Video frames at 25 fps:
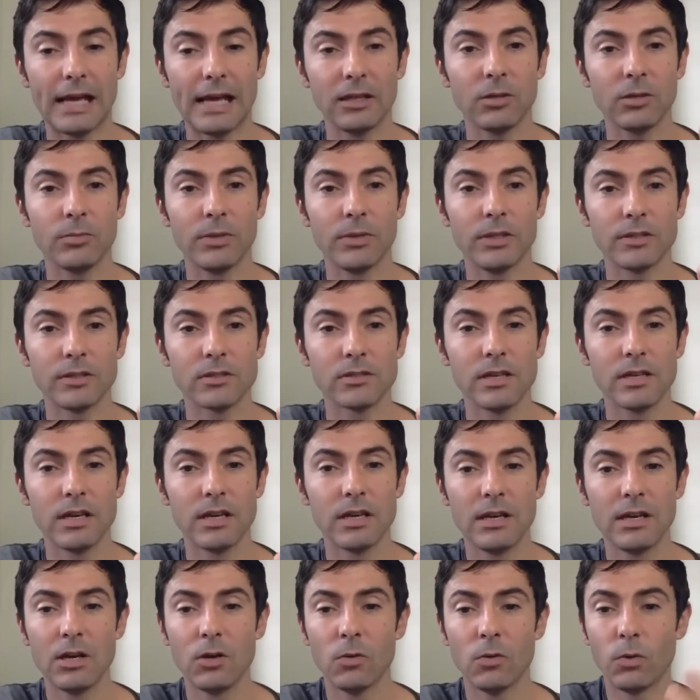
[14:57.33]
elements
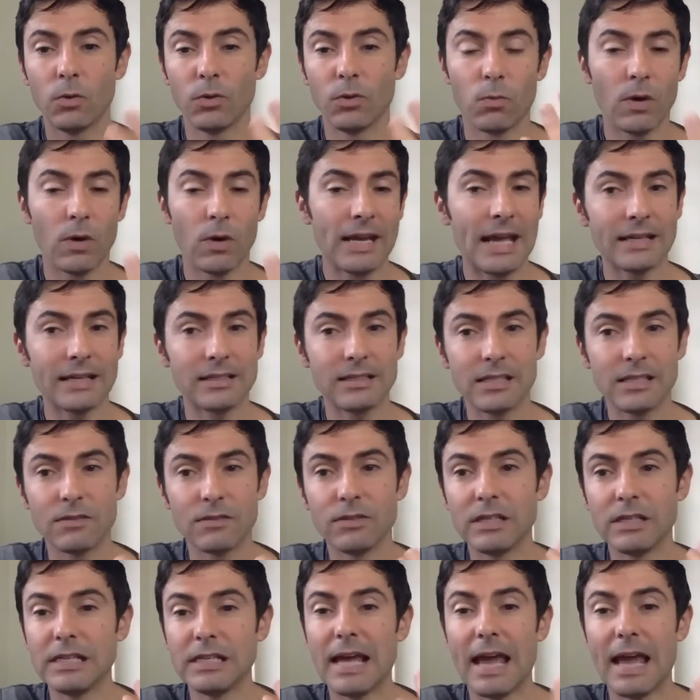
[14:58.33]
with one
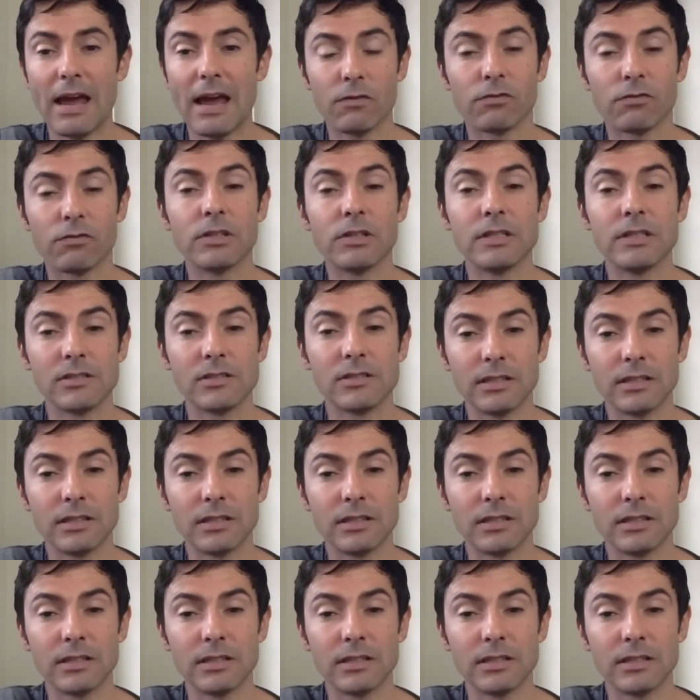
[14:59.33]
activity every